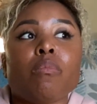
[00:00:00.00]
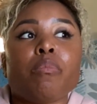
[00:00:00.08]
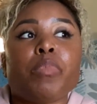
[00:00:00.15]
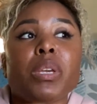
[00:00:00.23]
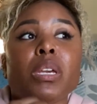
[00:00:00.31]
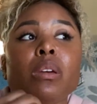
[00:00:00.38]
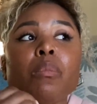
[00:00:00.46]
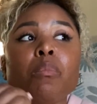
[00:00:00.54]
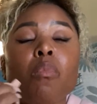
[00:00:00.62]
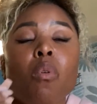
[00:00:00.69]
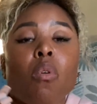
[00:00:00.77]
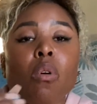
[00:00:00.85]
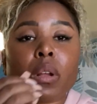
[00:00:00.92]
being
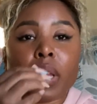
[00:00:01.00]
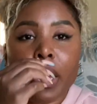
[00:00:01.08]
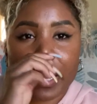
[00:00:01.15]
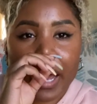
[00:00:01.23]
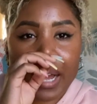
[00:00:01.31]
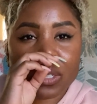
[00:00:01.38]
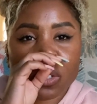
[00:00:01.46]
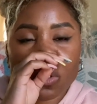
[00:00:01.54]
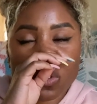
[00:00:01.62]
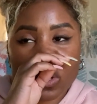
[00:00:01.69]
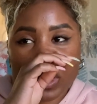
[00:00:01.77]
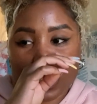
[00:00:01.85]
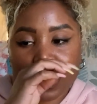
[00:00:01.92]
more like I
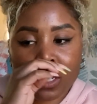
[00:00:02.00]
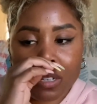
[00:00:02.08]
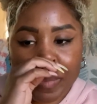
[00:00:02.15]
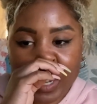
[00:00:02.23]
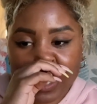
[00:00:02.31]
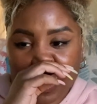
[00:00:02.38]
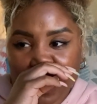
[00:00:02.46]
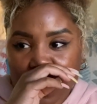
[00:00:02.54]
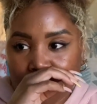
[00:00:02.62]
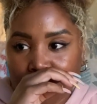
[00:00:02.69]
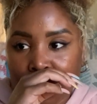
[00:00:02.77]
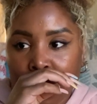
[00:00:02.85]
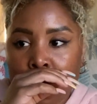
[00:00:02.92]
do consider
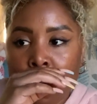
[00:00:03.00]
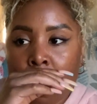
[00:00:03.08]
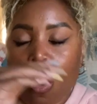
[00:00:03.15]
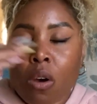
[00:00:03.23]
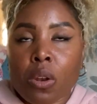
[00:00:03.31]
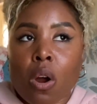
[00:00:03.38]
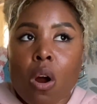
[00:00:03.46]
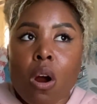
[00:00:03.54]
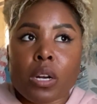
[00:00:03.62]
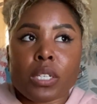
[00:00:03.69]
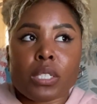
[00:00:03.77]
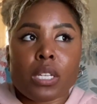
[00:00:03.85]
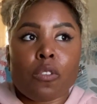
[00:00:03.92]
myself on an
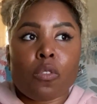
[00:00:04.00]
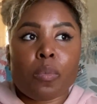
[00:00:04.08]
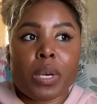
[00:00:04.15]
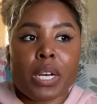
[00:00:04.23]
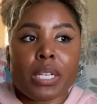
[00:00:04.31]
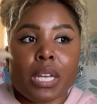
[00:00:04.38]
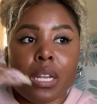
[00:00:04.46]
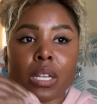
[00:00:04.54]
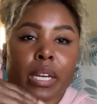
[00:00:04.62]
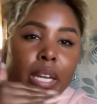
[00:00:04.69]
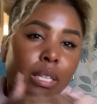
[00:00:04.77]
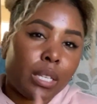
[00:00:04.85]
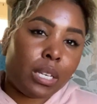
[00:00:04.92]
artist level because I look
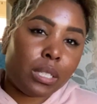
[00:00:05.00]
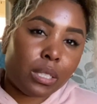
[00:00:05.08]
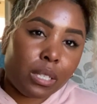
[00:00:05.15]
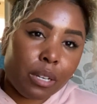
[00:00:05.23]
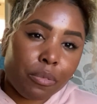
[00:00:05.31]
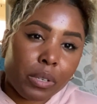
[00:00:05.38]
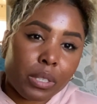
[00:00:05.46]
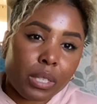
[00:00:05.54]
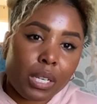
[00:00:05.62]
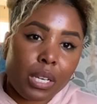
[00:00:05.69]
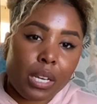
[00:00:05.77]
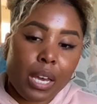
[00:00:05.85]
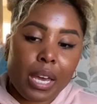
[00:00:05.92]
at things
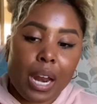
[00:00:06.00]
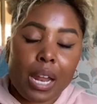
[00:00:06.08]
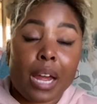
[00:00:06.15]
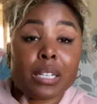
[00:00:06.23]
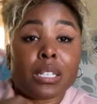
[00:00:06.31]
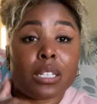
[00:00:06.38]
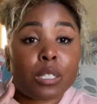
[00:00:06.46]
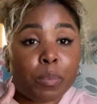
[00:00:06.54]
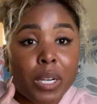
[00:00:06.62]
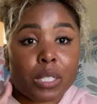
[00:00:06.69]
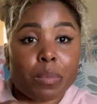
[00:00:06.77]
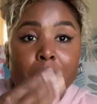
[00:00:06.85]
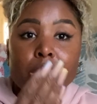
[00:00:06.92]
differently and I like to
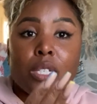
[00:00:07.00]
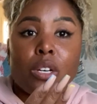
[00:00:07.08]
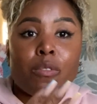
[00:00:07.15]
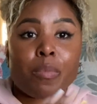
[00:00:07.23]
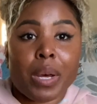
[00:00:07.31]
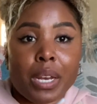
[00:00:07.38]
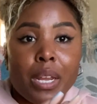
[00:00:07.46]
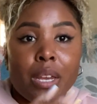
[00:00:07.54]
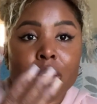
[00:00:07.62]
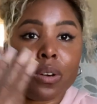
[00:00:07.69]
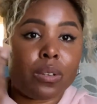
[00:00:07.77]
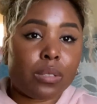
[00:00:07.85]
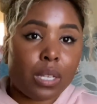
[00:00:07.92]
express myself, my
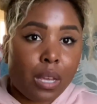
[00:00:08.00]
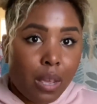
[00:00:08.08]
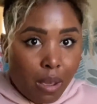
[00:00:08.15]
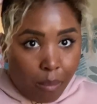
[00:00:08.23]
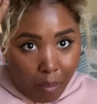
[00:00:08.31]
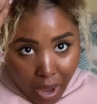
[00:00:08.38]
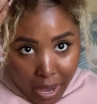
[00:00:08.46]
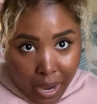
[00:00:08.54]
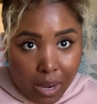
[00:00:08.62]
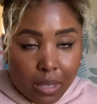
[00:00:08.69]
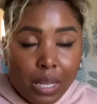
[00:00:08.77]
nails, my hair.